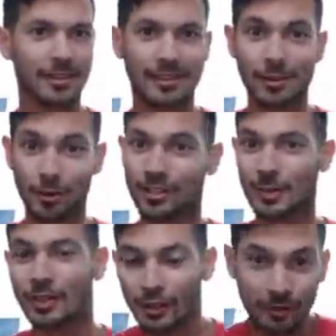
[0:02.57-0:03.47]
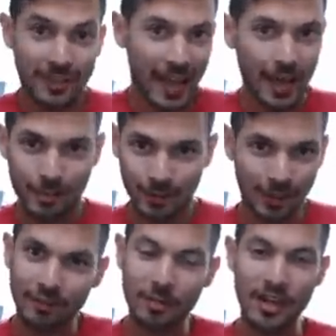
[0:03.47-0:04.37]
the concept of the Amazon
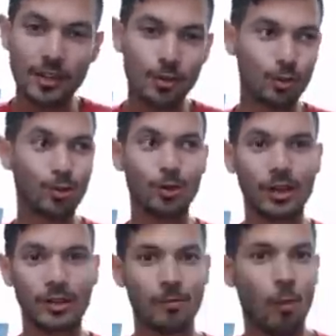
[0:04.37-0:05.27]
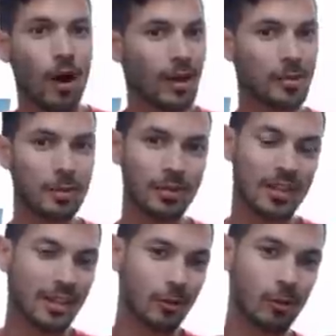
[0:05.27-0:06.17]
F B A guru and why are people
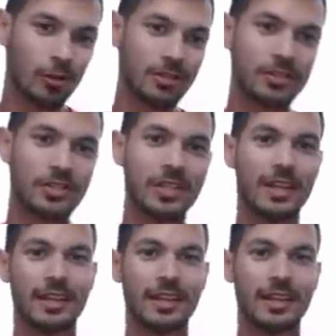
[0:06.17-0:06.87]
selling courses